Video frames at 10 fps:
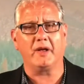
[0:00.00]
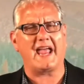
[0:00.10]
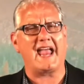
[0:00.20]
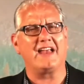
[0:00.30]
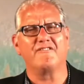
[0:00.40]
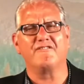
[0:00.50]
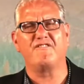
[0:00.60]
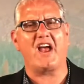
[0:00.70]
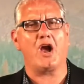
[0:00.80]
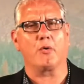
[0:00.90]
but a
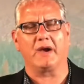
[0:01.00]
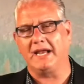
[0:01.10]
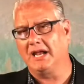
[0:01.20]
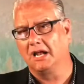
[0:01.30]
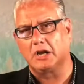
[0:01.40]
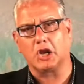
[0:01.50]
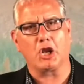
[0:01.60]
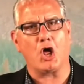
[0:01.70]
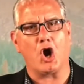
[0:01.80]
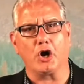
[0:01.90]
very
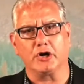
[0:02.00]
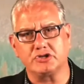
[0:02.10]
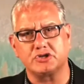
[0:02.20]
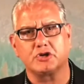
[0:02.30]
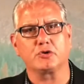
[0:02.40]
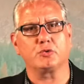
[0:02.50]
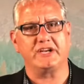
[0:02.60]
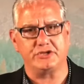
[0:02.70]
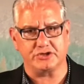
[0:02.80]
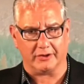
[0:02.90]
large
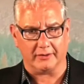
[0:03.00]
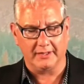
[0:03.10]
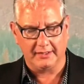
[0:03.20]
creature.